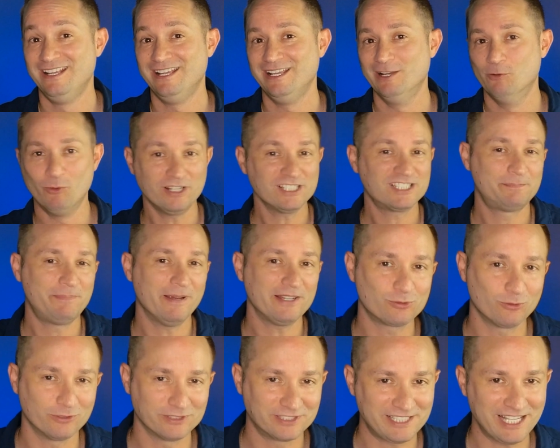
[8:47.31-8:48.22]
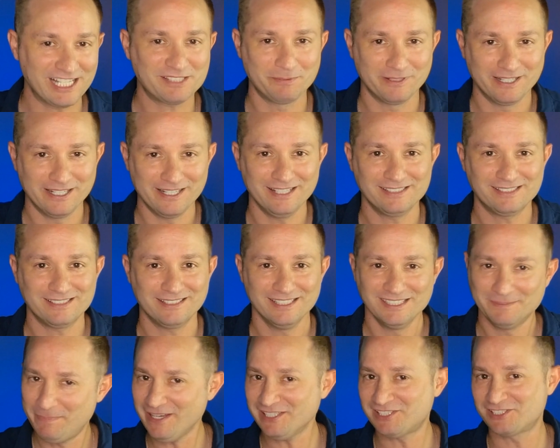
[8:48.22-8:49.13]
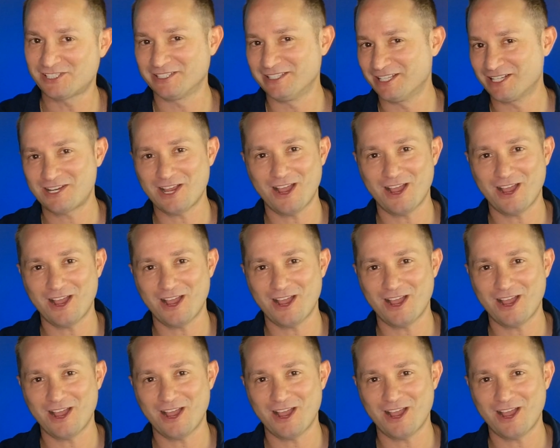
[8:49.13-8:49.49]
And what a special assessment is basically the